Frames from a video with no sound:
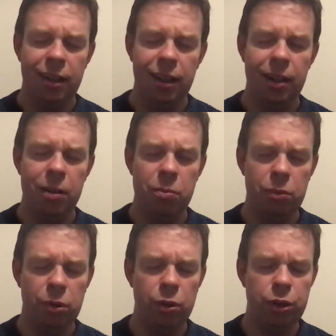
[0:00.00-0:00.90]
Um,
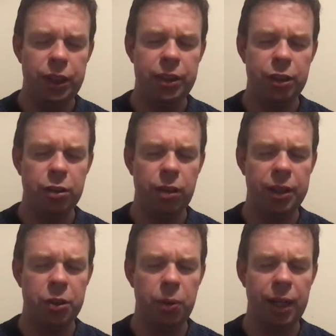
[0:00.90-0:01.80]
Lord Jesus
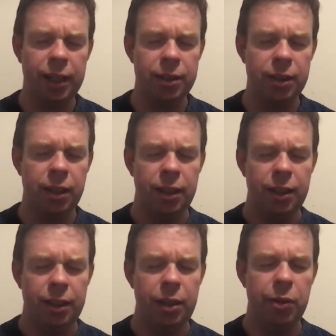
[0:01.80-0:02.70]
Christ, we ask
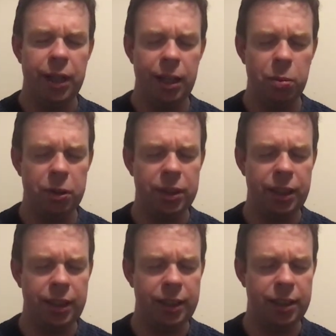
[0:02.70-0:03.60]
that you would help us in
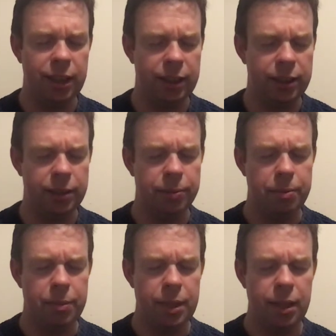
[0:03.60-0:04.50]
these things.
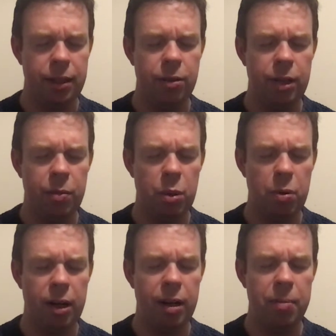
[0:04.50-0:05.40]
In your name we
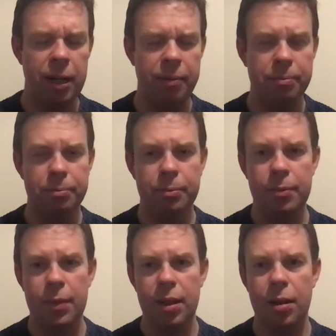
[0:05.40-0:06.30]
pray, Amen.
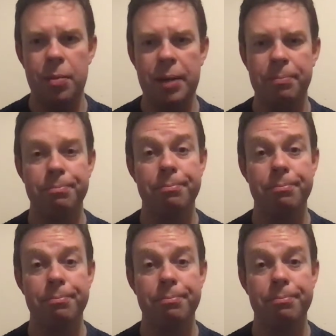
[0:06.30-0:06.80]
Amen.